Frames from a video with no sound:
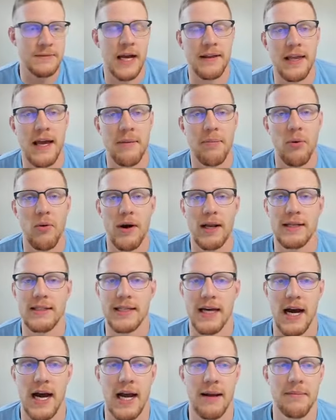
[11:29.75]
At that point in
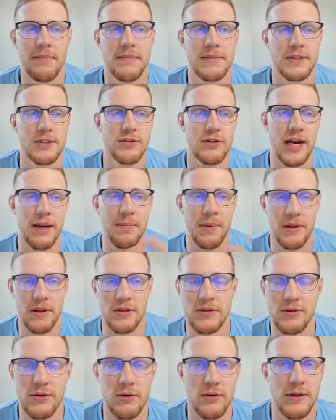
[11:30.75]
time, scraping
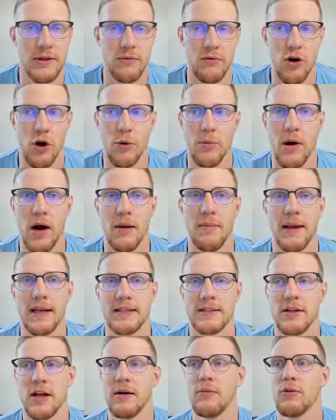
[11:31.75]
their store with a robot
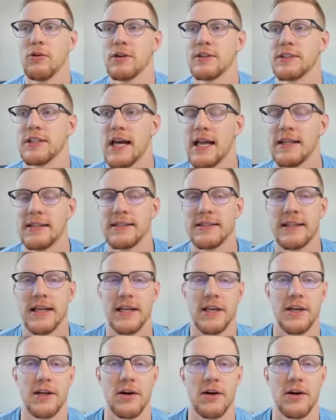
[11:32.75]
makes a lot more sense than,